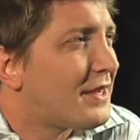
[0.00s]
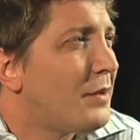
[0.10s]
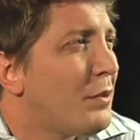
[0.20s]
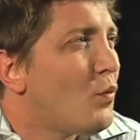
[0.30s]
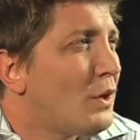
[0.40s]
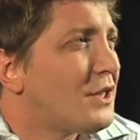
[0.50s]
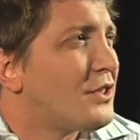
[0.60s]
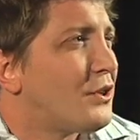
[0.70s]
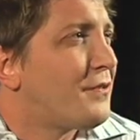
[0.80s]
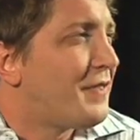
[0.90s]
Tell me, which
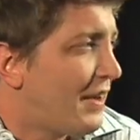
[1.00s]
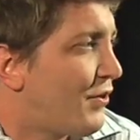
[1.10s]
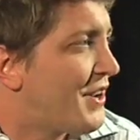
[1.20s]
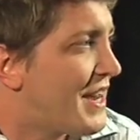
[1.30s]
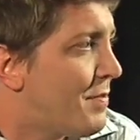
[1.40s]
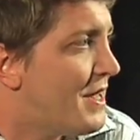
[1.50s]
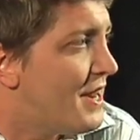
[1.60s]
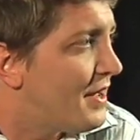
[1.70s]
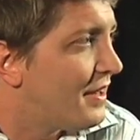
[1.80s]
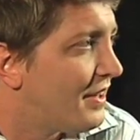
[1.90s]
is your favorite demon?
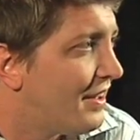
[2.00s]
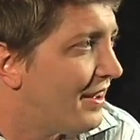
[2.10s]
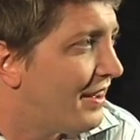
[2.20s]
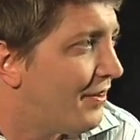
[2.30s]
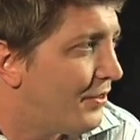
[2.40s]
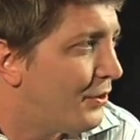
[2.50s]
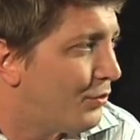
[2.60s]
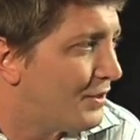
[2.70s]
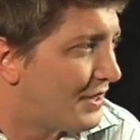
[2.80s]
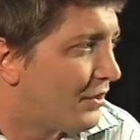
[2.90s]
The new uh,
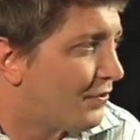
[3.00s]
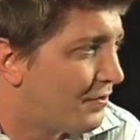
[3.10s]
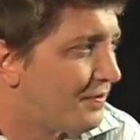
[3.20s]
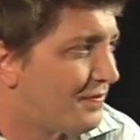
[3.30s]
ones that you've